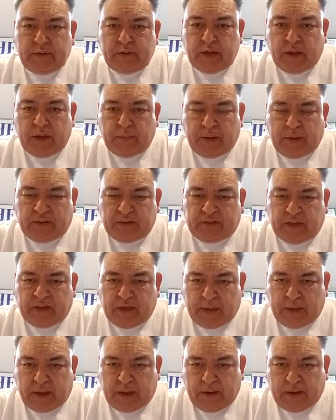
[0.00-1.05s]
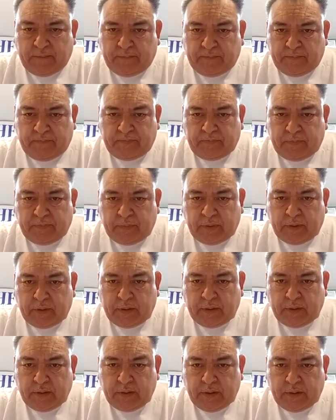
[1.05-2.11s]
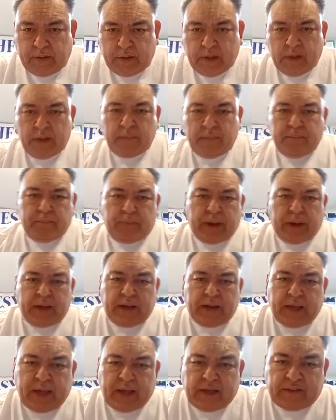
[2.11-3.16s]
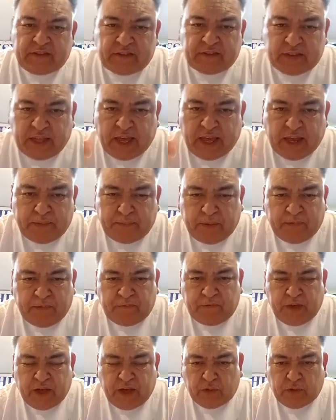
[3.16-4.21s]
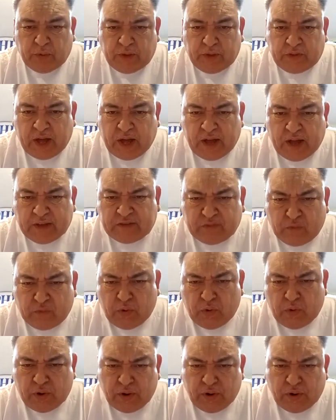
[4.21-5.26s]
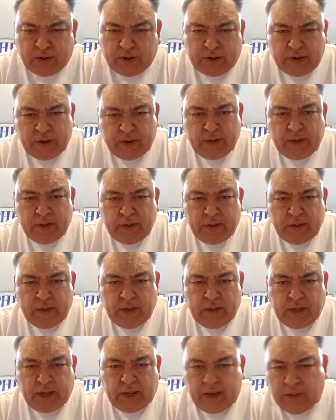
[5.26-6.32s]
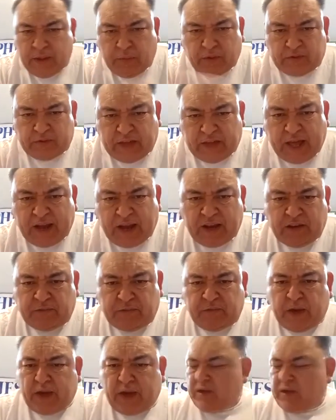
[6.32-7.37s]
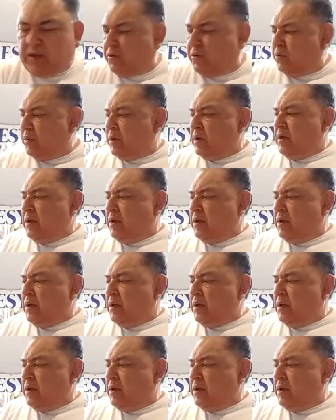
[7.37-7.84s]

How many say Amen? amen. amen but instead be filled with God's word and it will satisfy you.